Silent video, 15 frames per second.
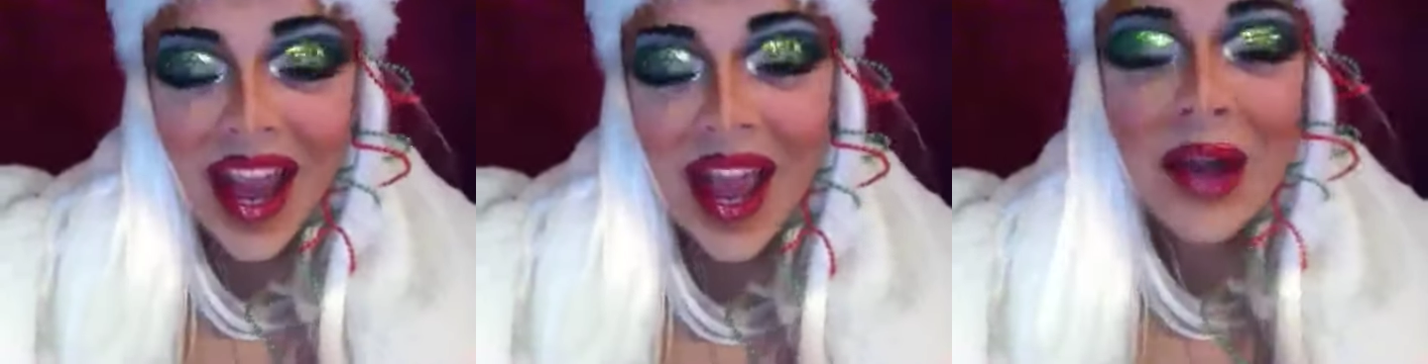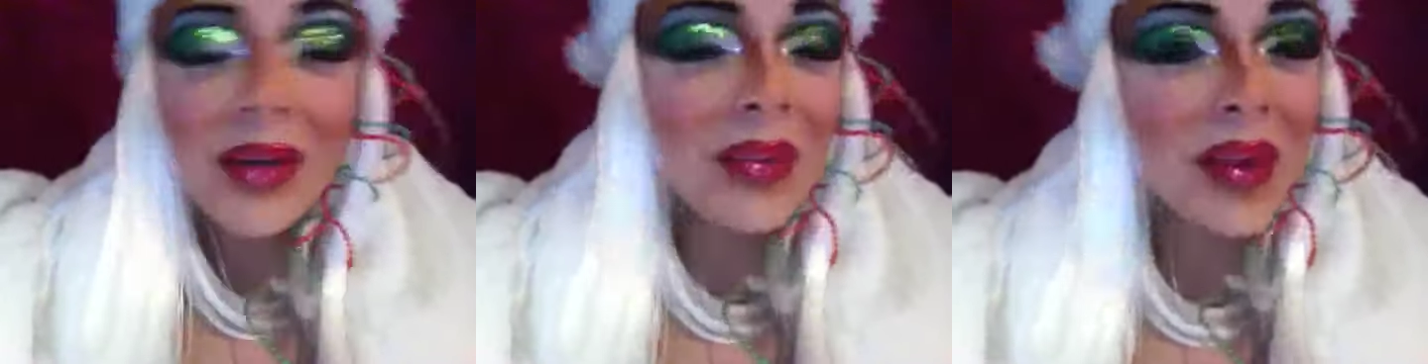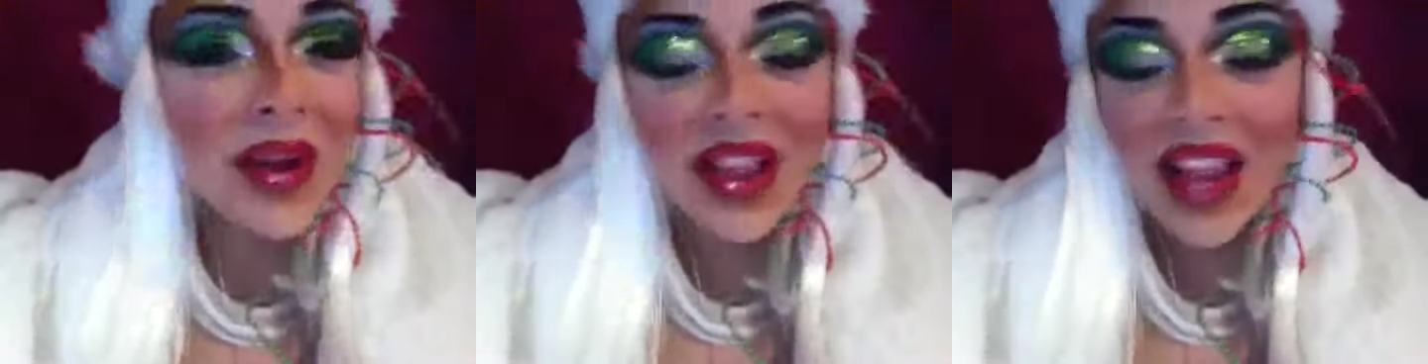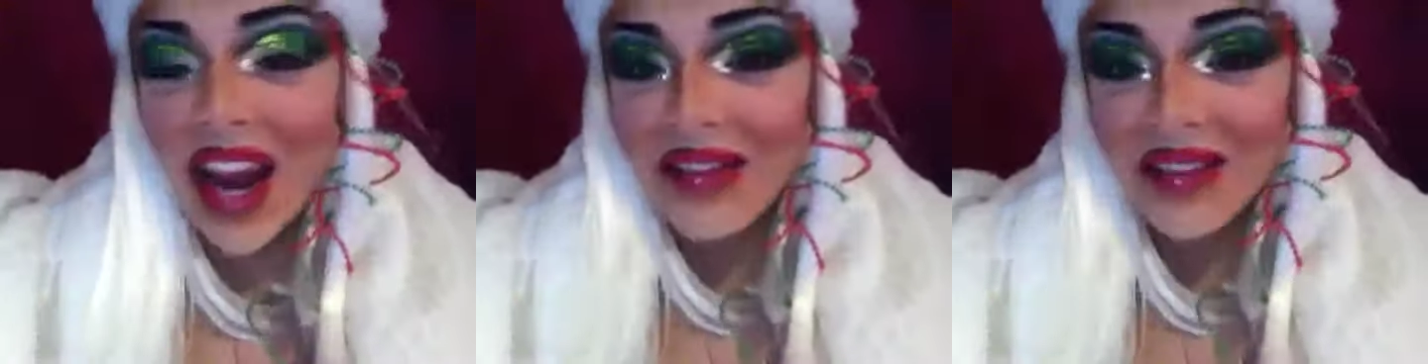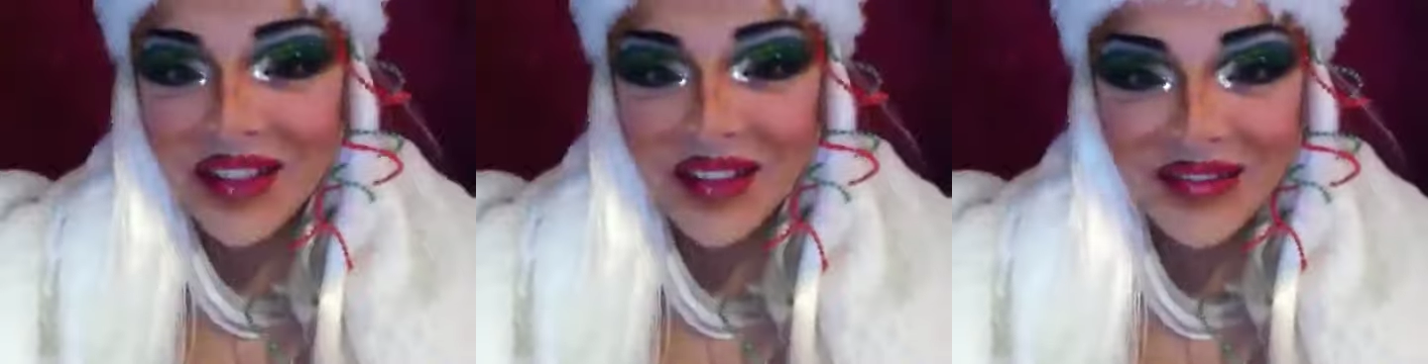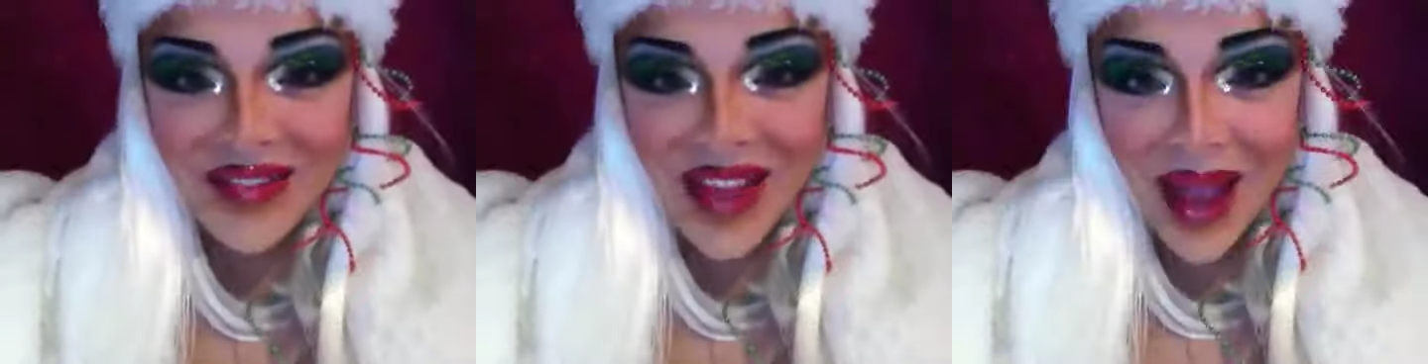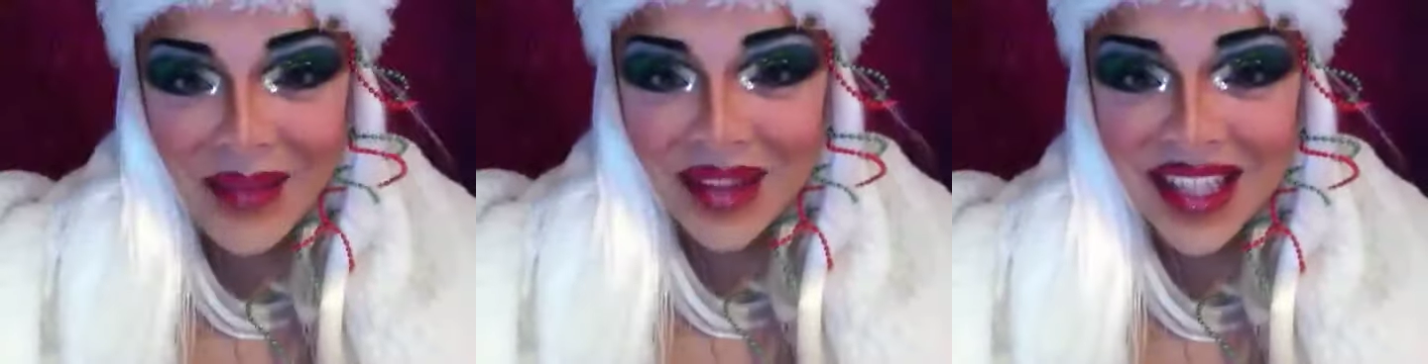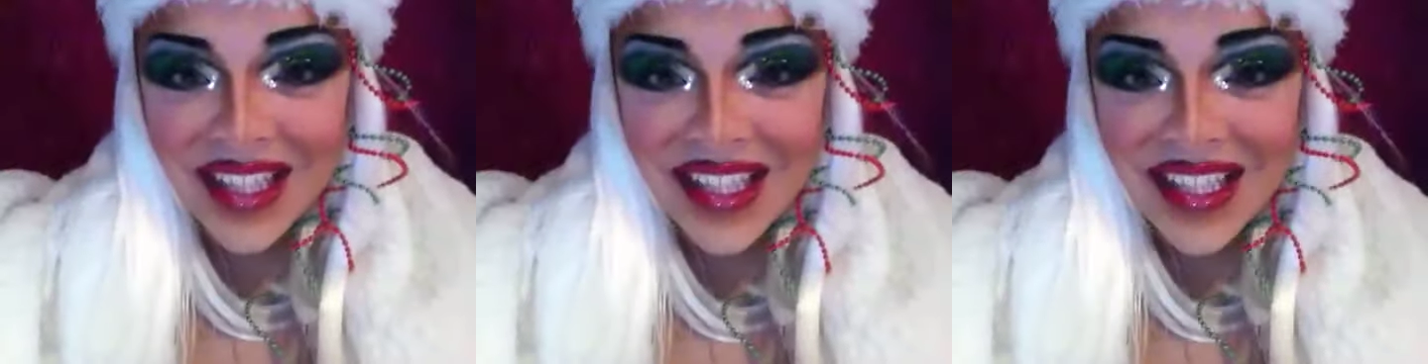I hope you all are having a
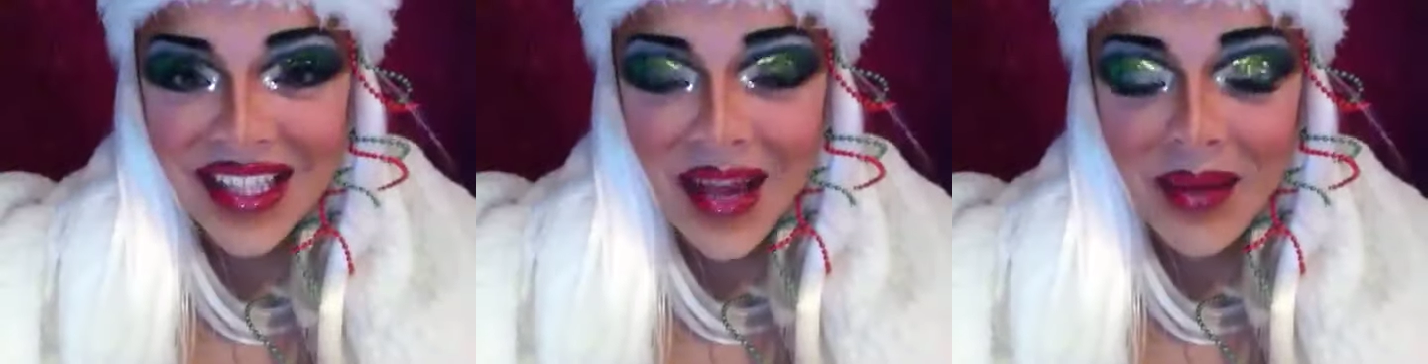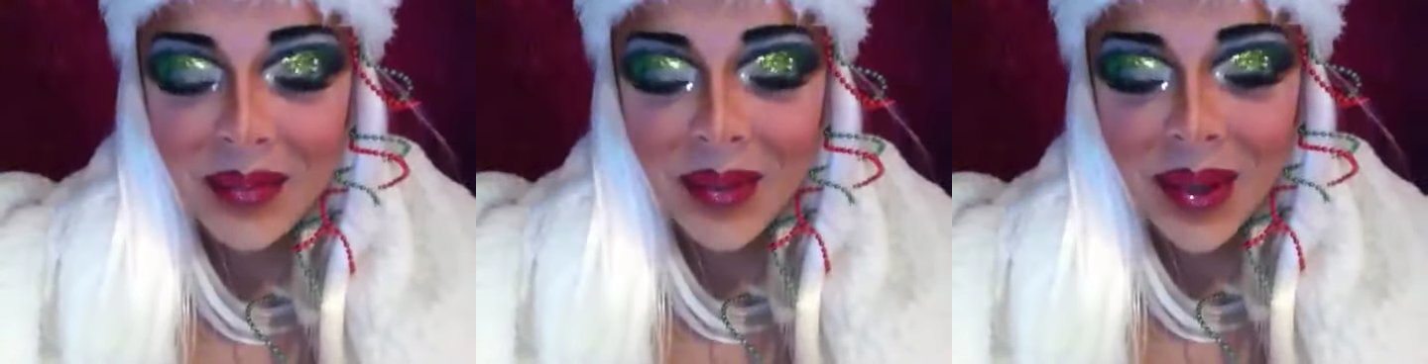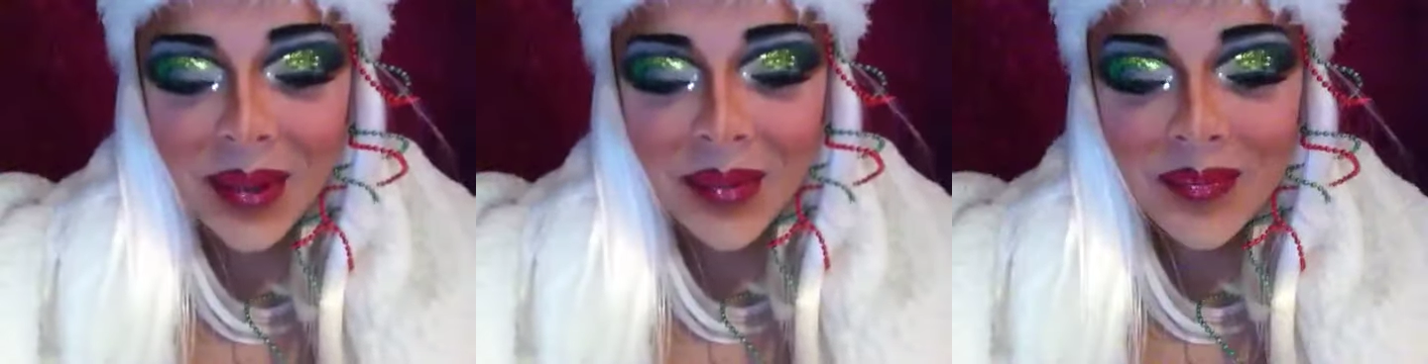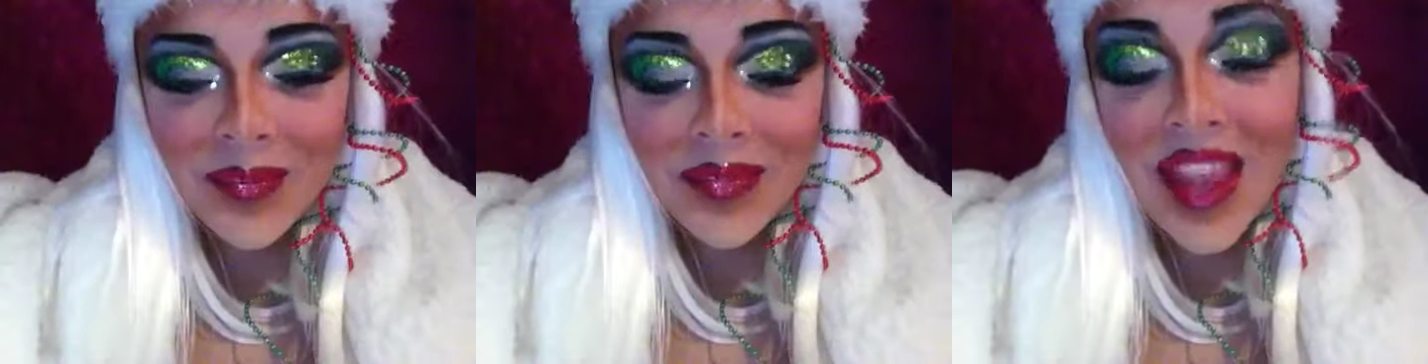fabulous December.